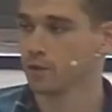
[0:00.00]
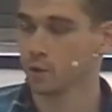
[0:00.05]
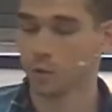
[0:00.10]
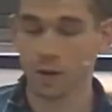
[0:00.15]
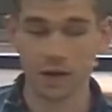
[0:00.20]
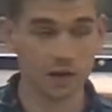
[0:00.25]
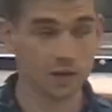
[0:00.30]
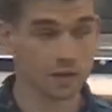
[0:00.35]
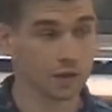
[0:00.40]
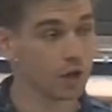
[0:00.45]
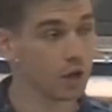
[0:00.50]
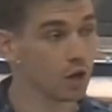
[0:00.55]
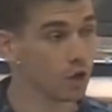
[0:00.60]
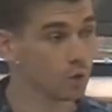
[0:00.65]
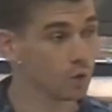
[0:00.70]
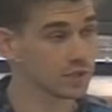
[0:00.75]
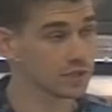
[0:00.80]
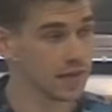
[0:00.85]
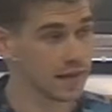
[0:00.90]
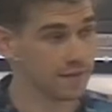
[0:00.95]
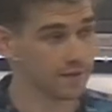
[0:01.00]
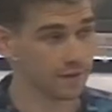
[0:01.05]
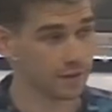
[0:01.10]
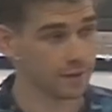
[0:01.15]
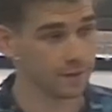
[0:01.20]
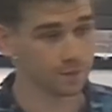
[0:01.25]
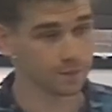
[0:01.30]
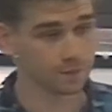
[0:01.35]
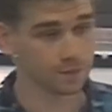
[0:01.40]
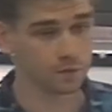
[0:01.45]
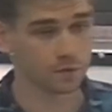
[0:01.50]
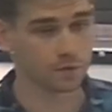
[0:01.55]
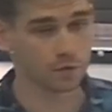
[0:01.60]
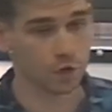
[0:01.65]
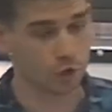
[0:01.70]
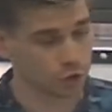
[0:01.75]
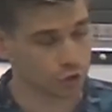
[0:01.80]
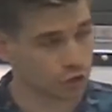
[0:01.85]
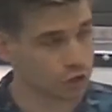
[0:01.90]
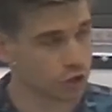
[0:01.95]
Well, the law was given,
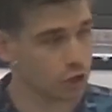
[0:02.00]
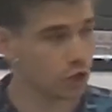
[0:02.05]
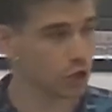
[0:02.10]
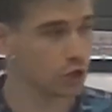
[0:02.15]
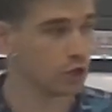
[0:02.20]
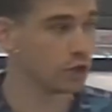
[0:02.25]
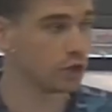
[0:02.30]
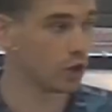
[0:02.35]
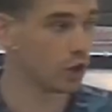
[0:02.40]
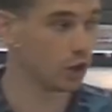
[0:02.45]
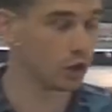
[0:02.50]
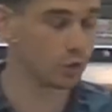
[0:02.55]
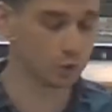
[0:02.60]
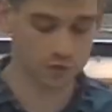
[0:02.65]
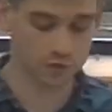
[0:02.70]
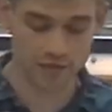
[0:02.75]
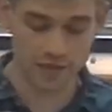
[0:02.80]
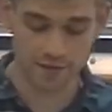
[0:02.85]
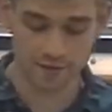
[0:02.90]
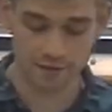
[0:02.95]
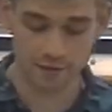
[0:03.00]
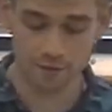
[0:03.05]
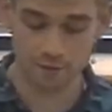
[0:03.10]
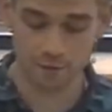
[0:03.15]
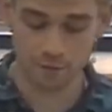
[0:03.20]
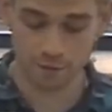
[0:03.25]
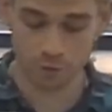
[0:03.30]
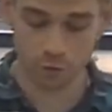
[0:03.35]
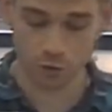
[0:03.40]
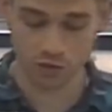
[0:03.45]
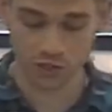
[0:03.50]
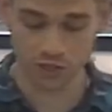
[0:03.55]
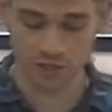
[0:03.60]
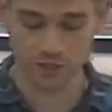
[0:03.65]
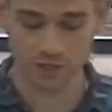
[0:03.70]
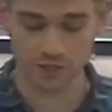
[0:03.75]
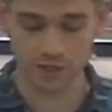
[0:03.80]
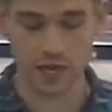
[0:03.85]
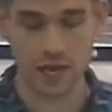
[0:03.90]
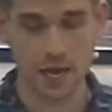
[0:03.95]
God's good law was given before
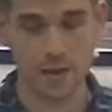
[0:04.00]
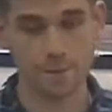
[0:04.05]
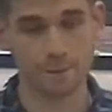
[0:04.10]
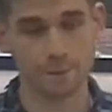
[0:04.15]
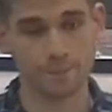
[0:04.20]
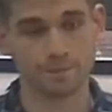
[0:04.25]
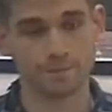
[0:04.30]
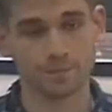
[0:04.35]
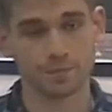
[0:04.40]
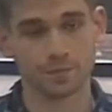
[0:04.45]
Jesus came.